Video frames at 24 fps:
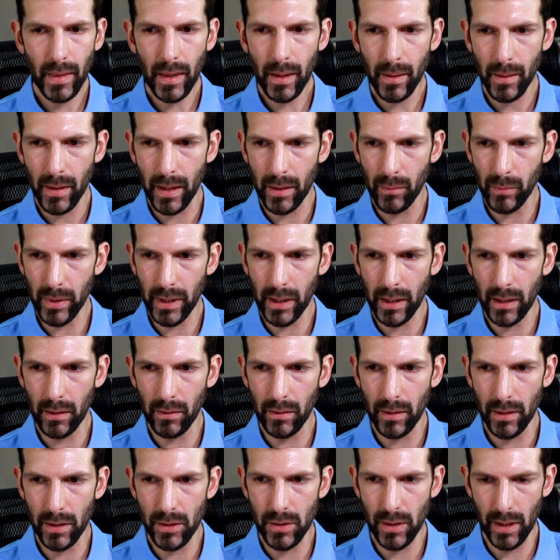And we can get
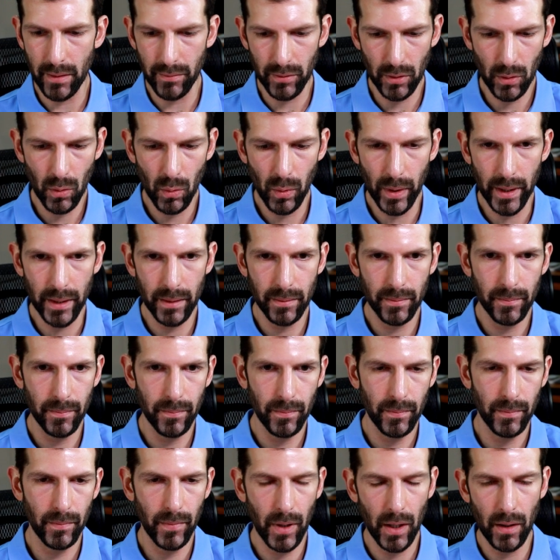rid of the driver quit.
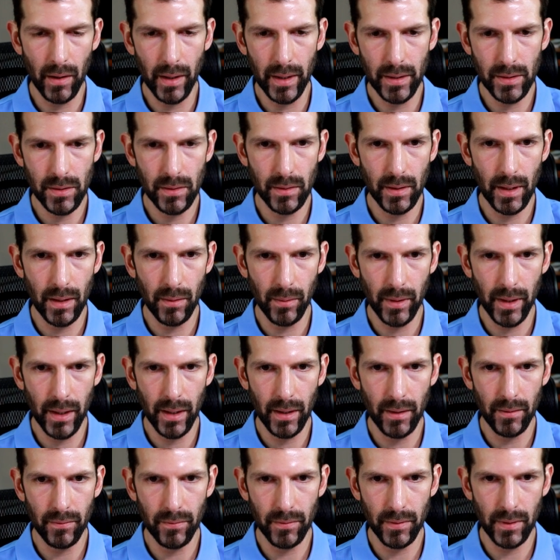All right, so now we
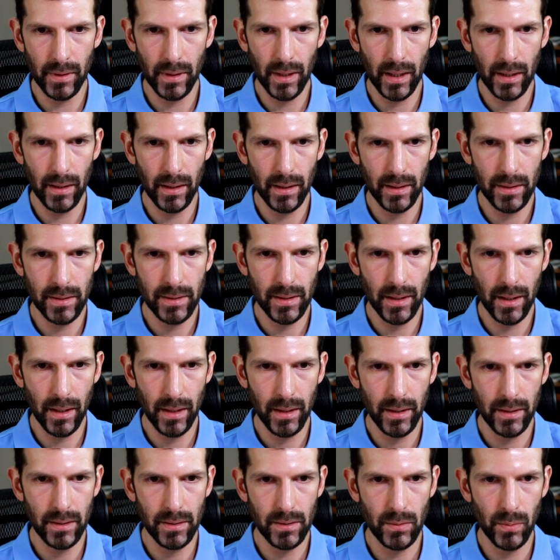have a lot less
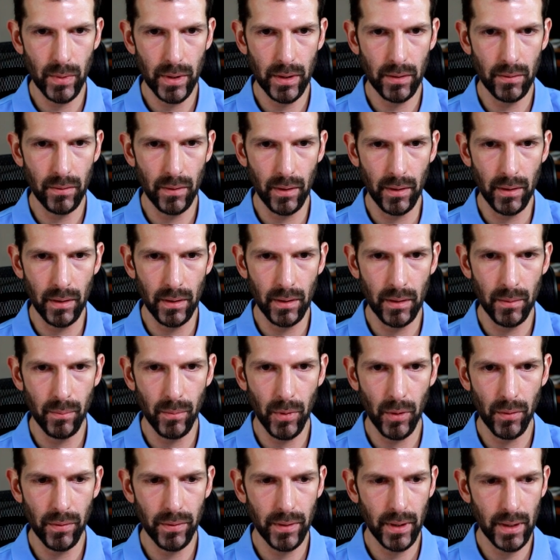lines. We can run
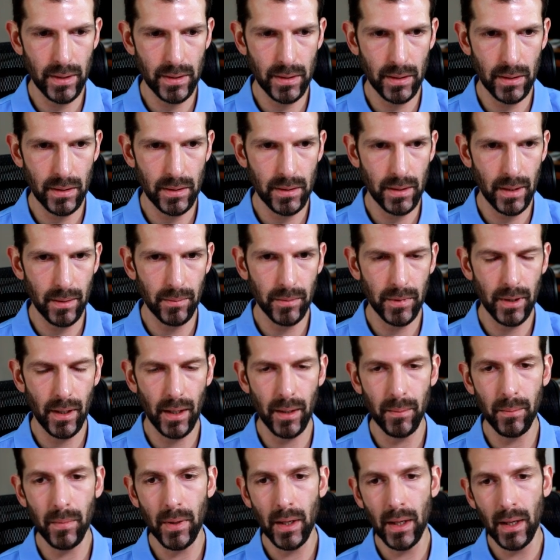both tests at the same
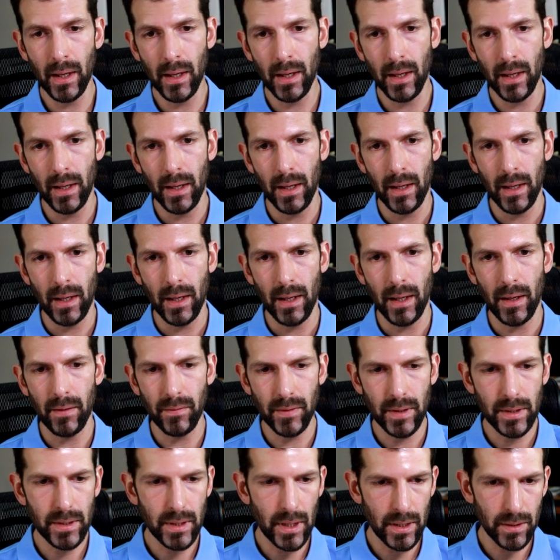time. If
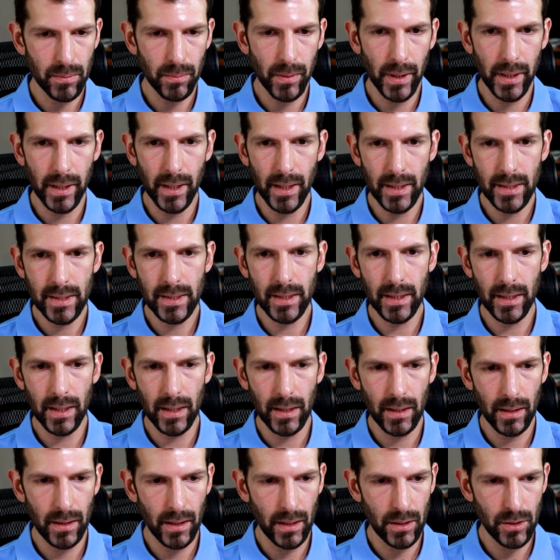these tests play
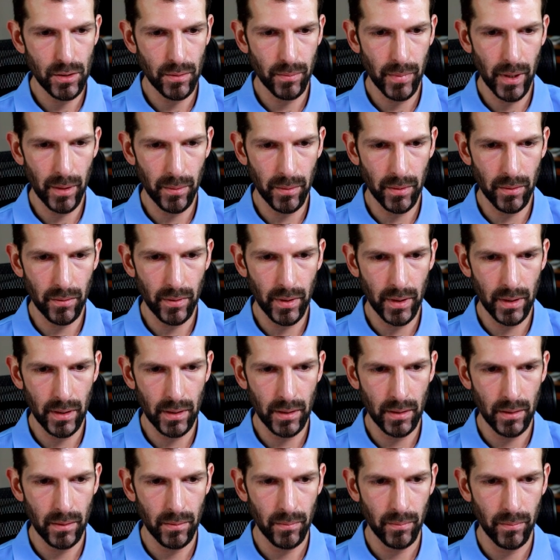nicely, they should be able to
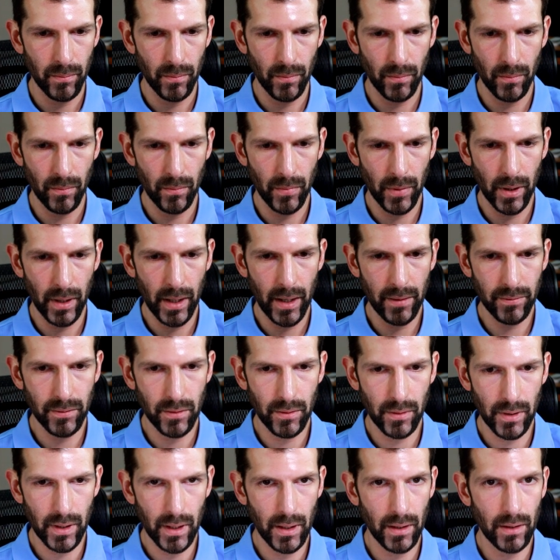run right
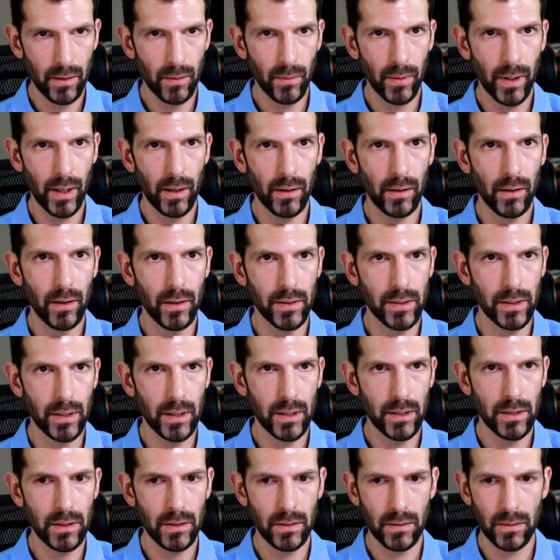after the other without causing
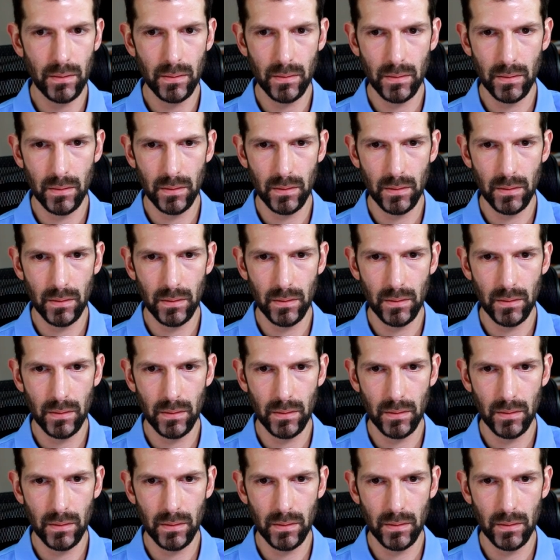issue.